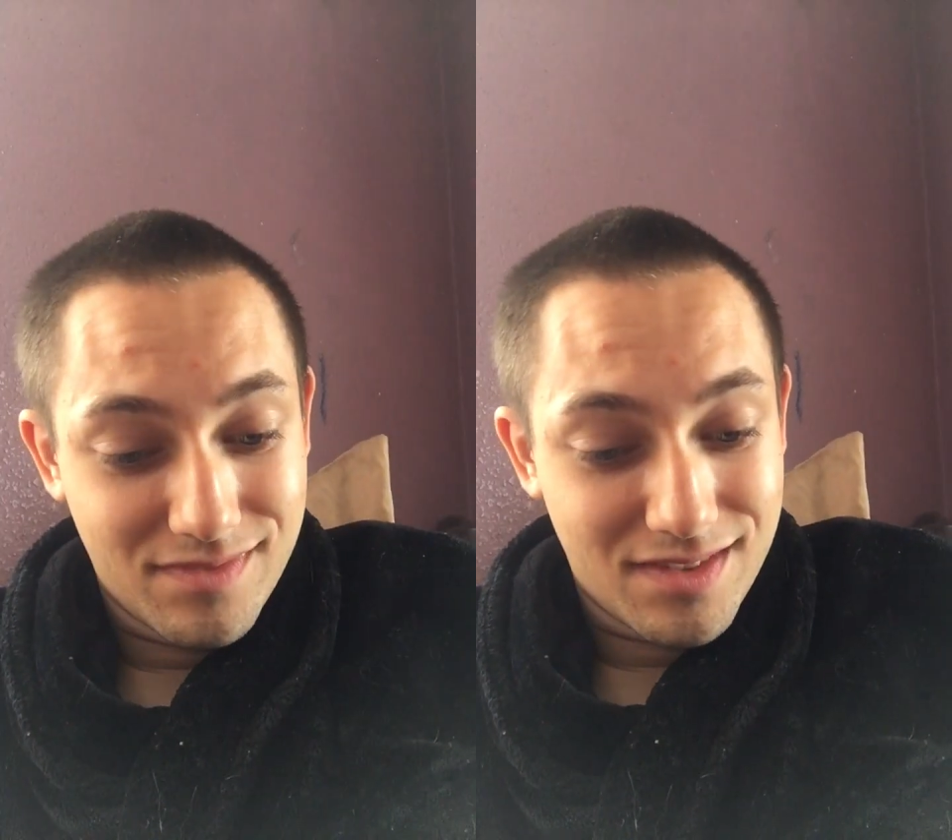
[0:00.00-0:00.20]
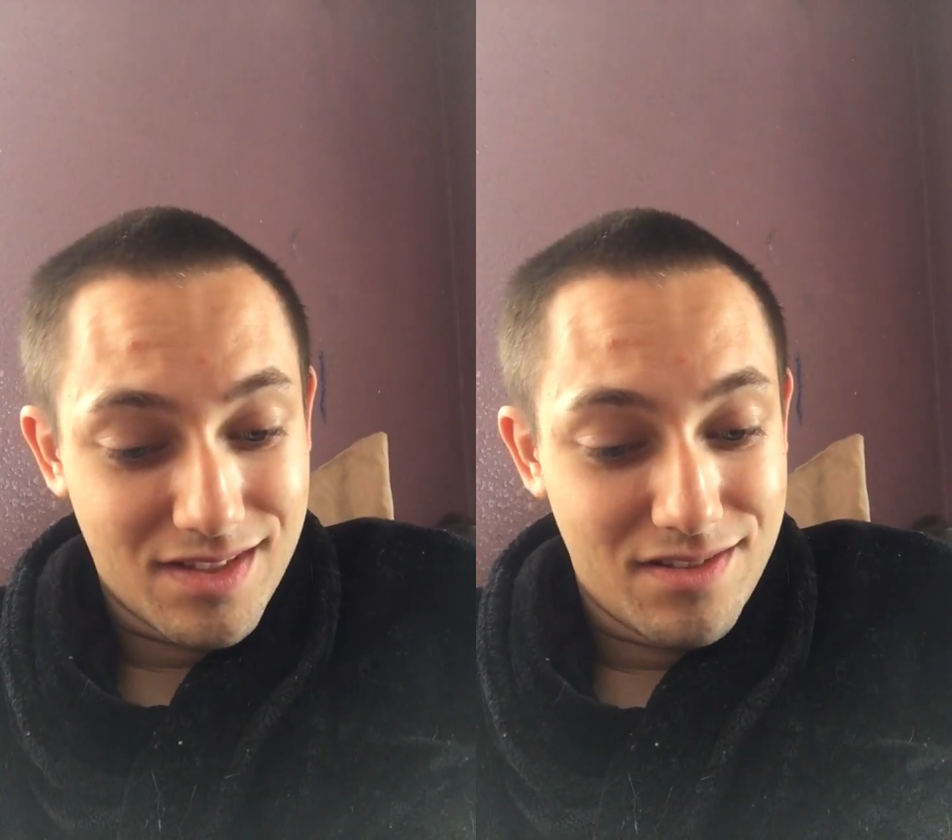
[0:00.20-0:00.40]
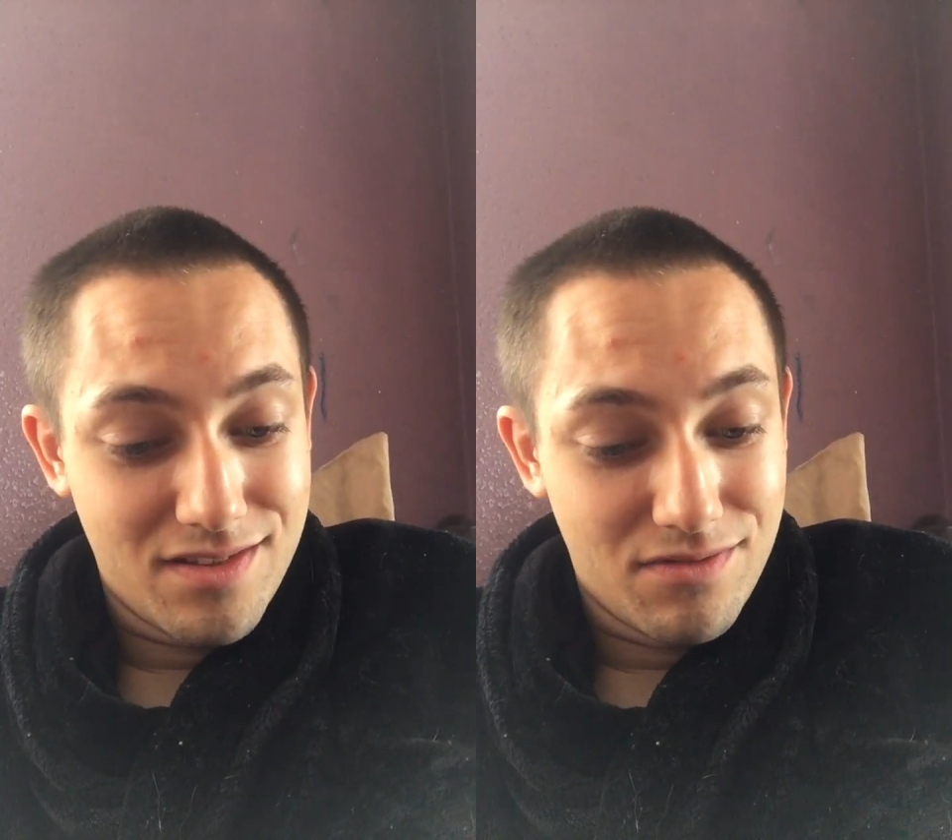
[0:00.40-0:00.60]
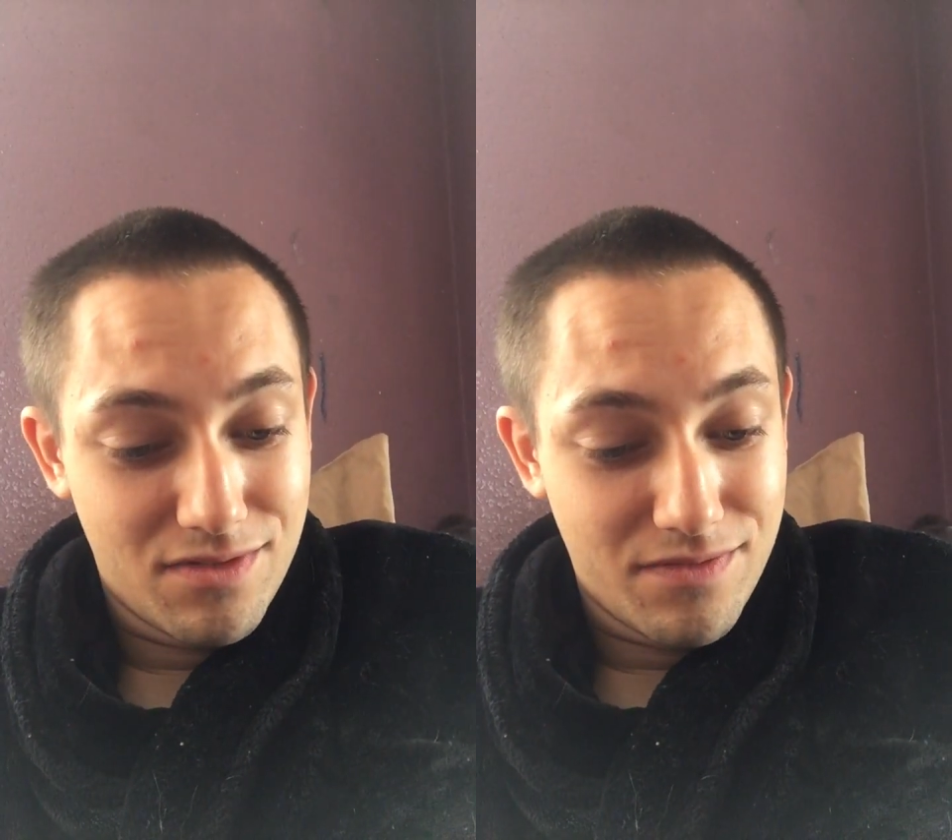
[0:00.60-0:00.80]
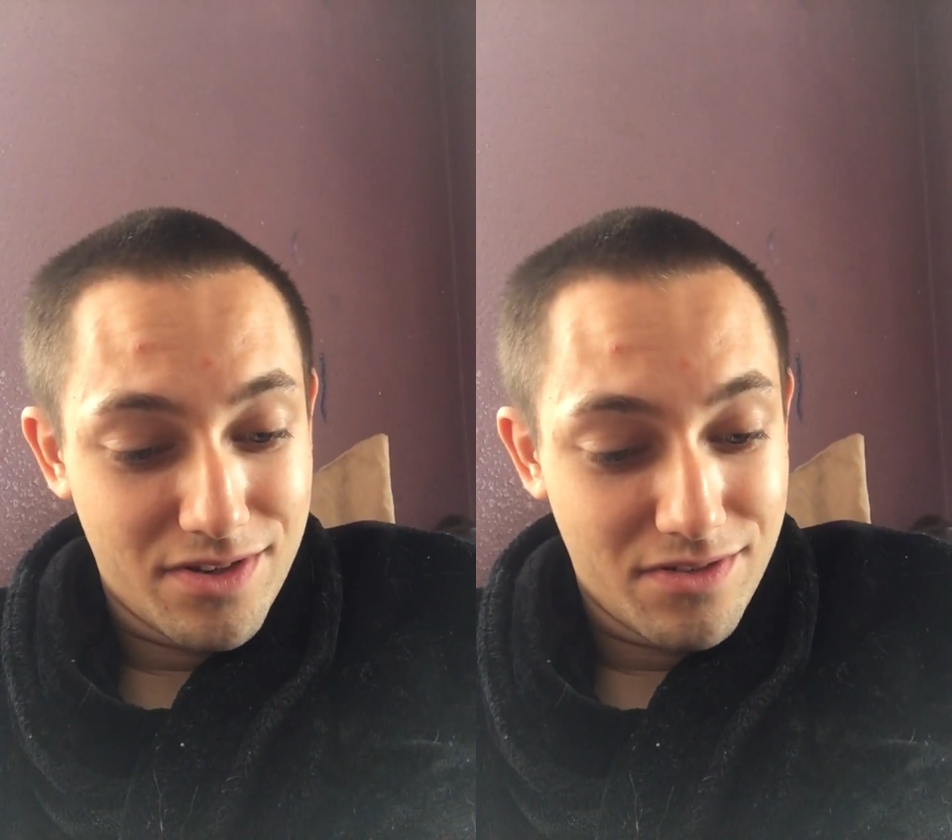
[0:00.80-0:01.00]
these
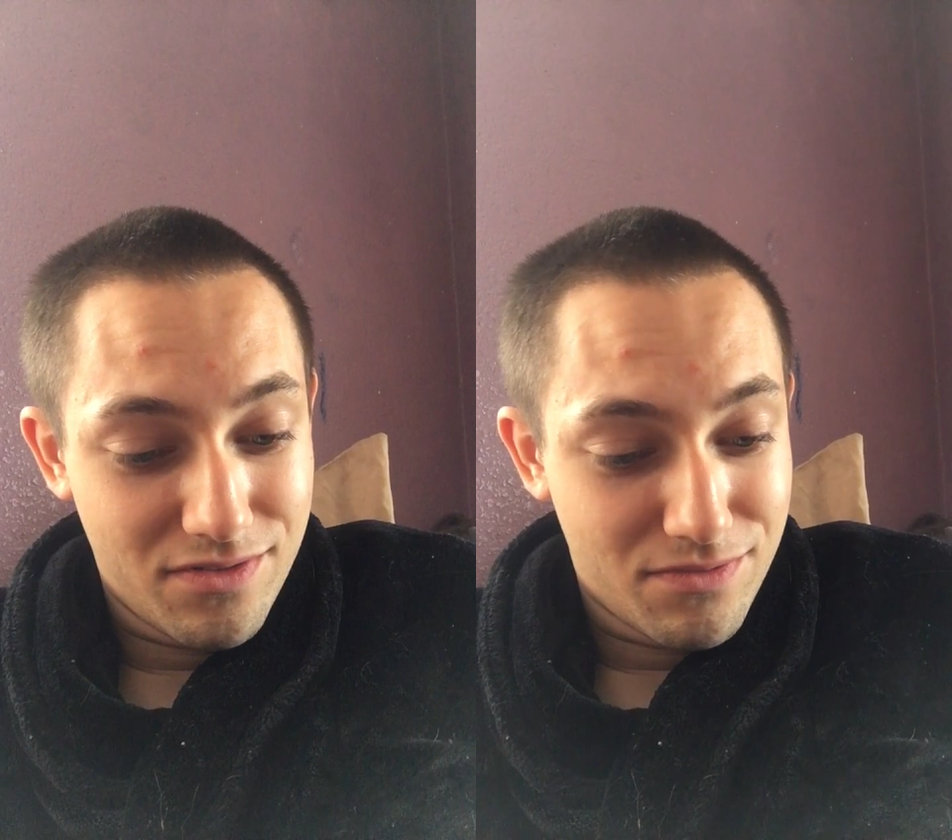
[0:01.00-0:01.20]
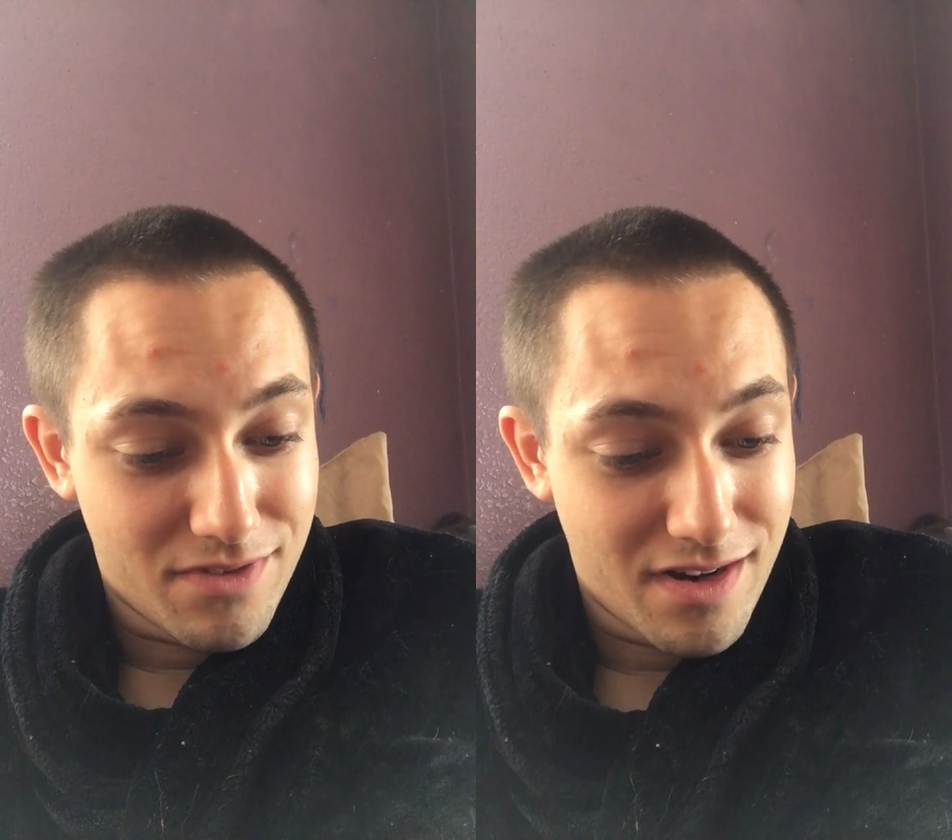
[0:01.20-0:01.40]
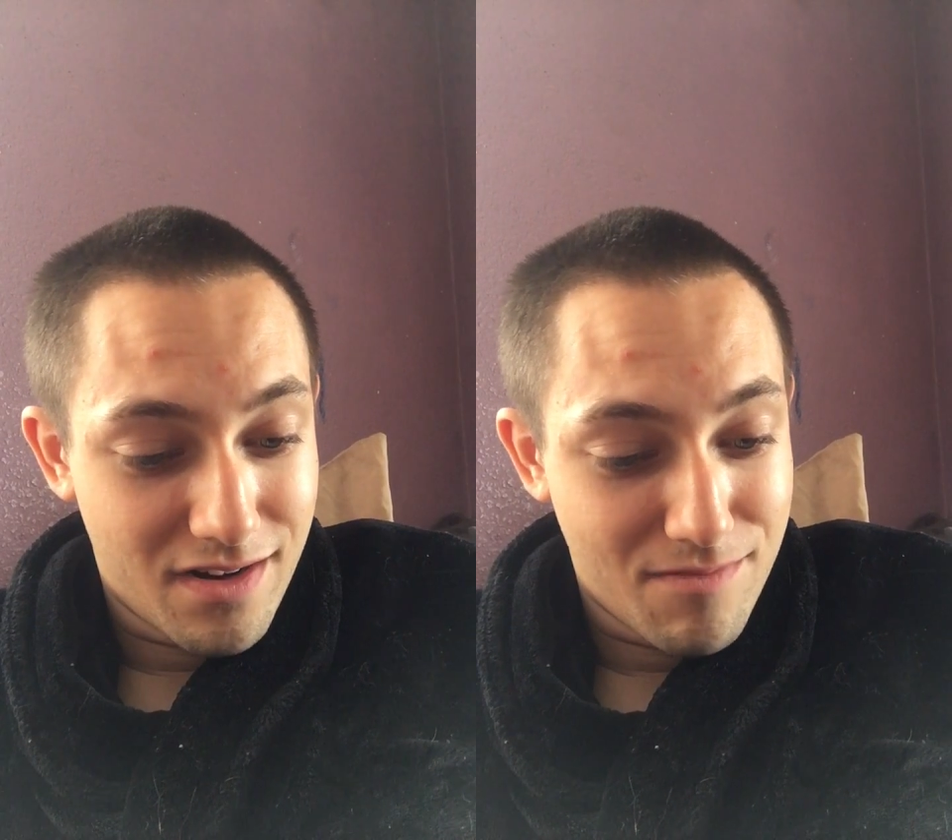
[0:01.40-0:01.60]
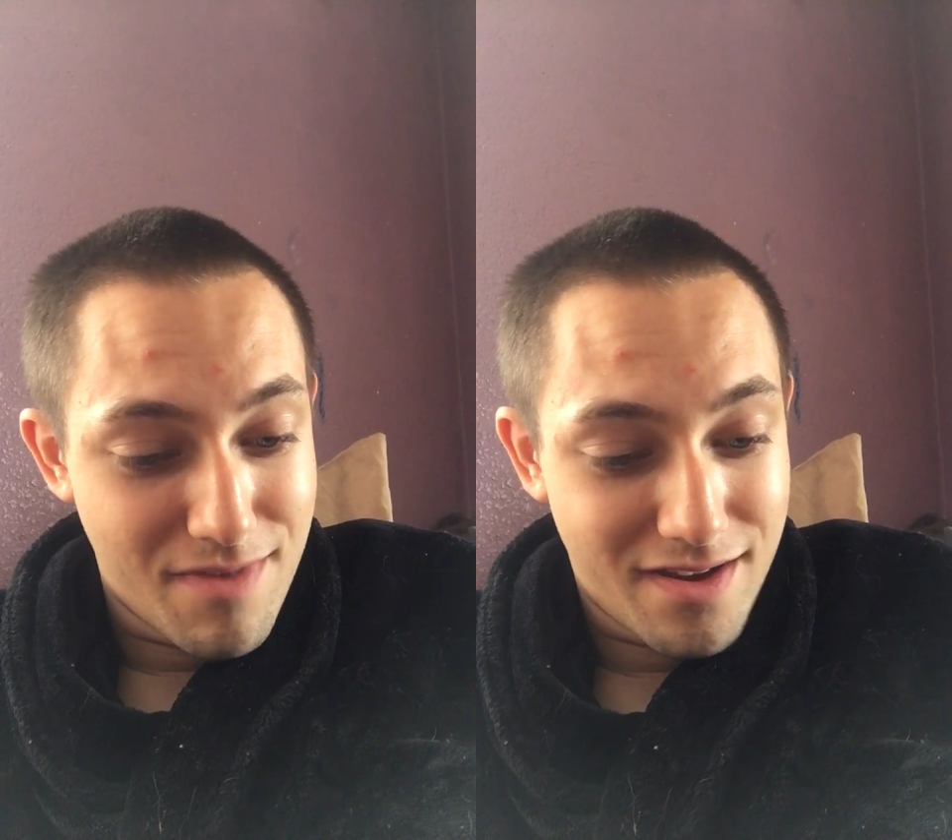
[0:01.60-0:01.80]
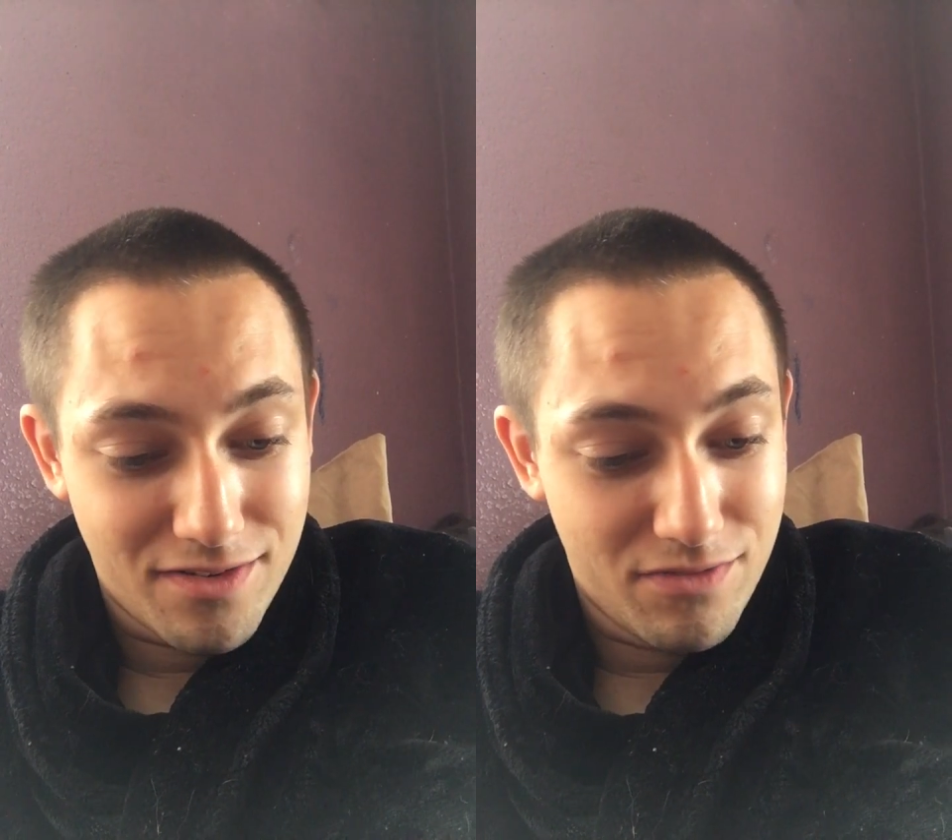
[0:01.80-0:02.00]
YouTube videos when I come
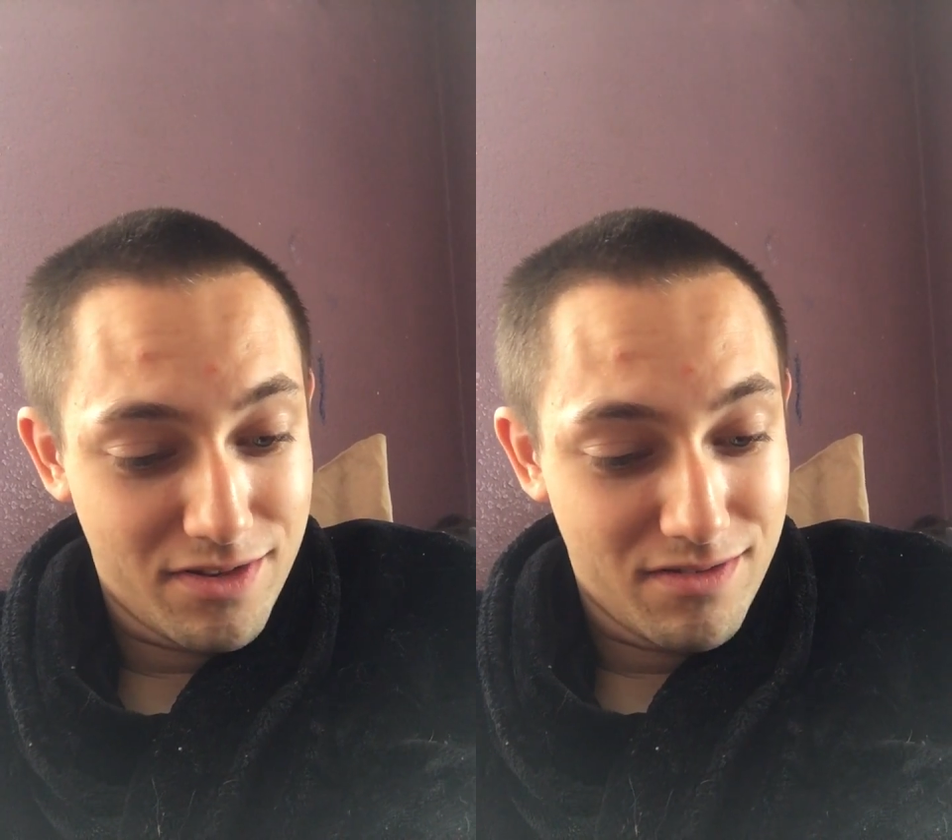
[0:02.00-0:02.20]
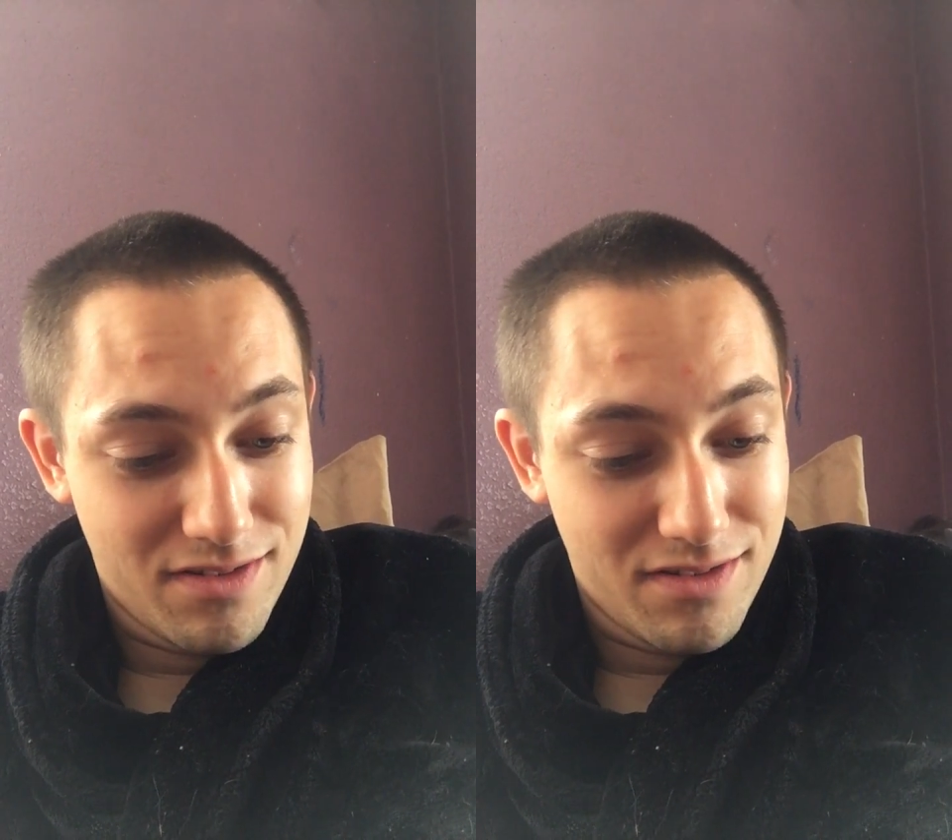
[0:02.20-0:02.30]
back to it.